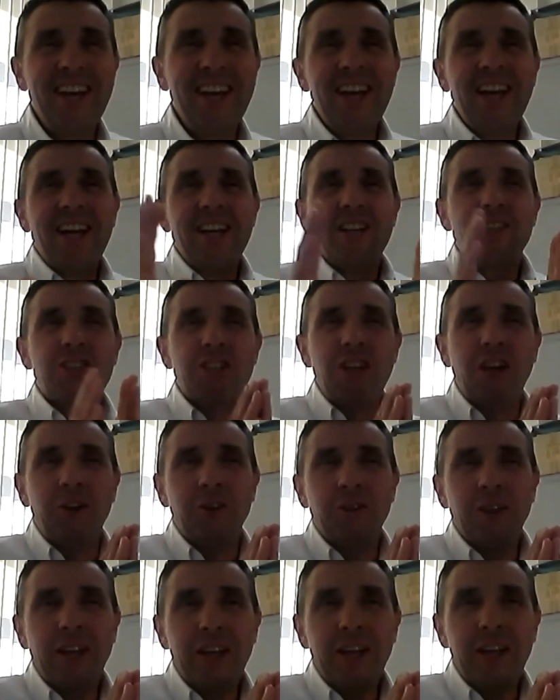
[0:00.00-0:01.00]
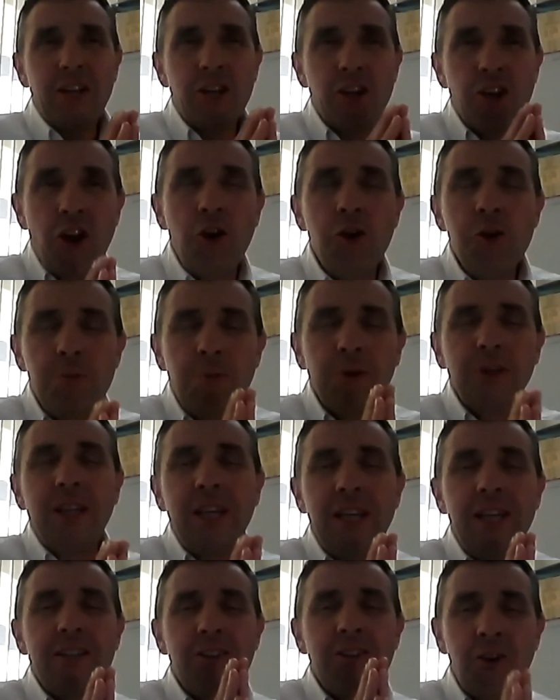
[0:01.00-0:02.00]
So nobody,
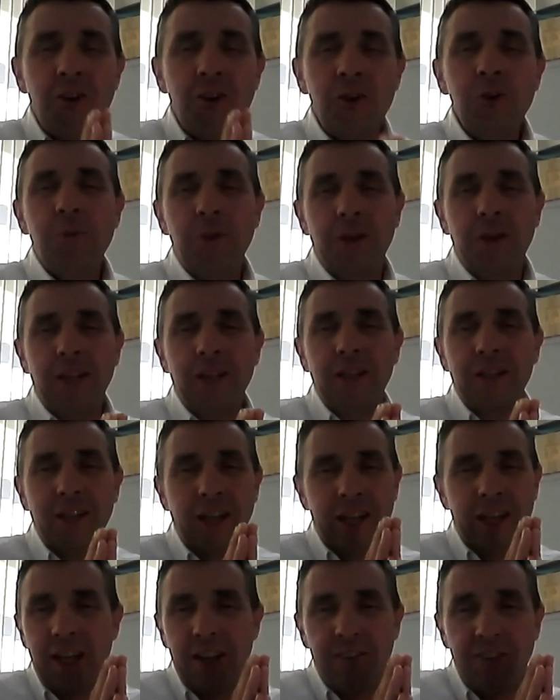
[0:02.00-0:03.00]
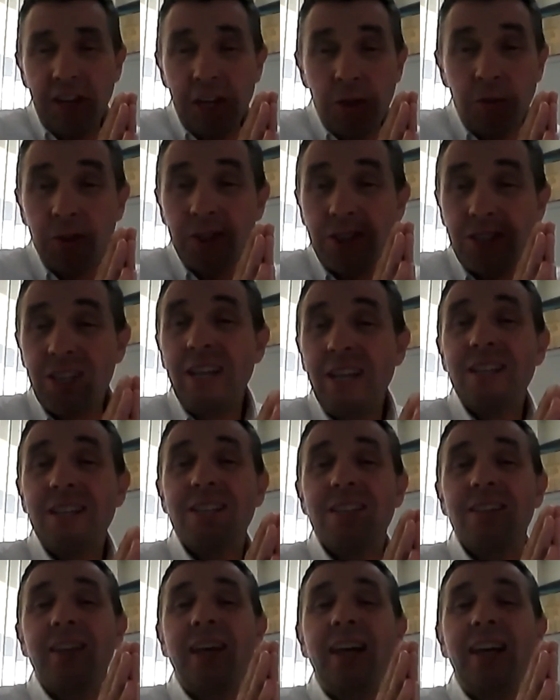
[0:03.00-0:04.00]
and if anyone says
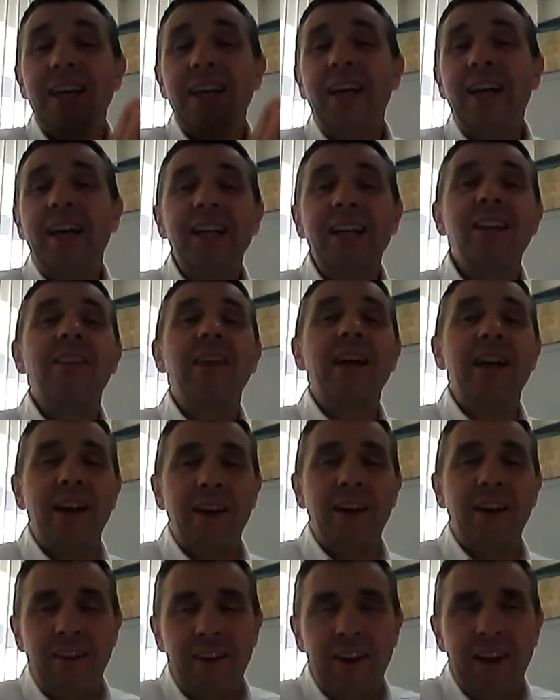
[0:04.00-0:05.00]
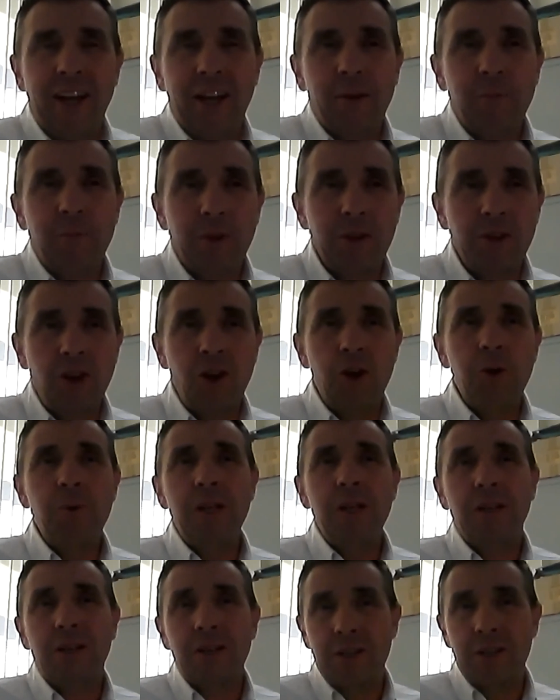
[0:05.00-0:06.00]
they can, they're lying, but nobody can
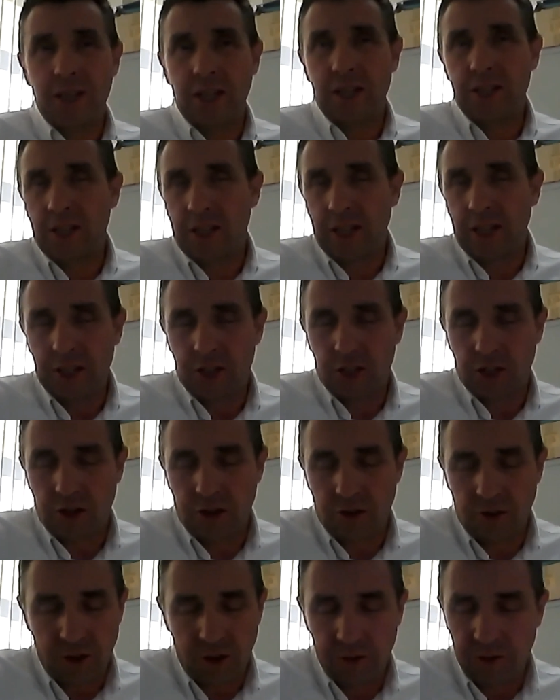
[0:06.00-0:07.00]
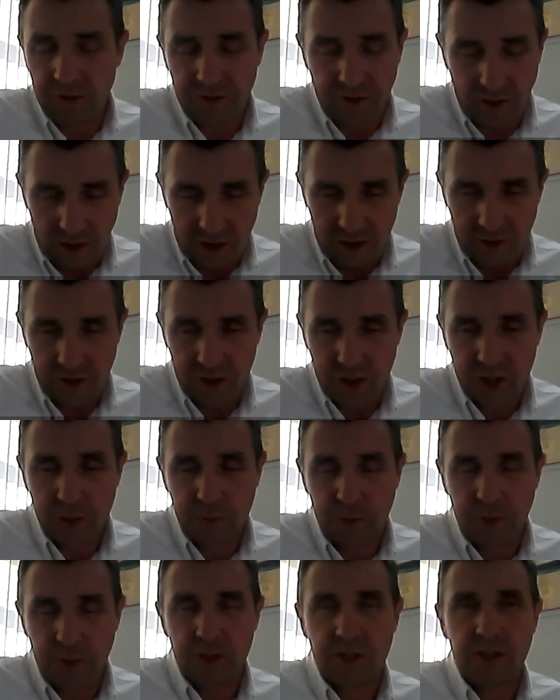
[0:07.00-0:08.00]
test against coronavirus
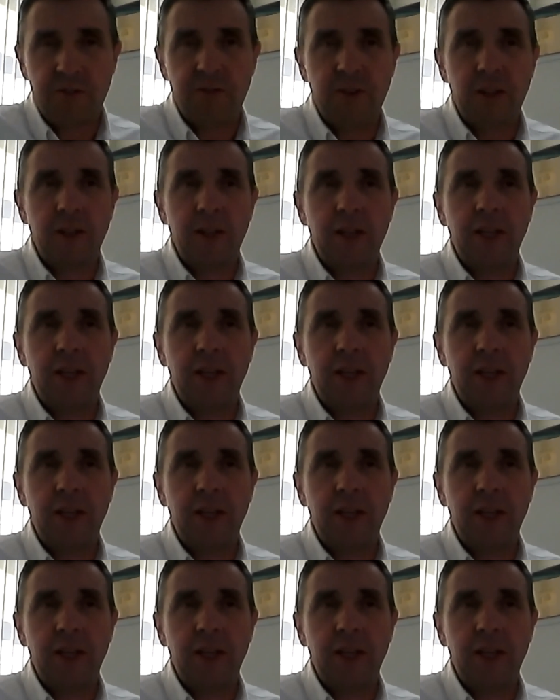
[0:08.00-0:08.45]
specifically,